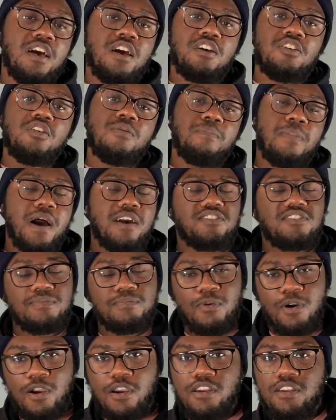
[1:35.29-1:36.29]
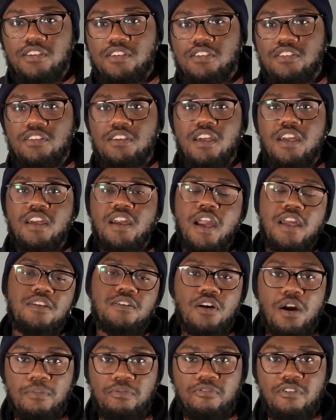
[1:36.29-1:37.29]
you buy smart and you
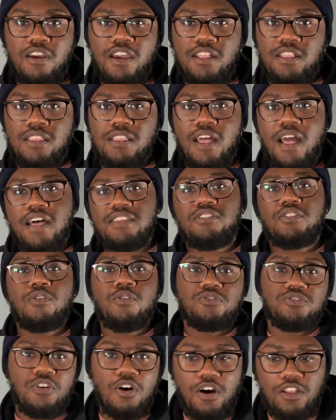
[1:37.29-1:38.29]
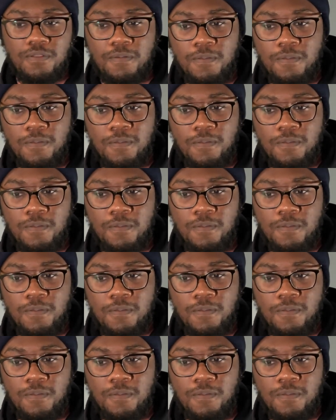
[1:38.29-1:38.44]
upgrade as it goes on.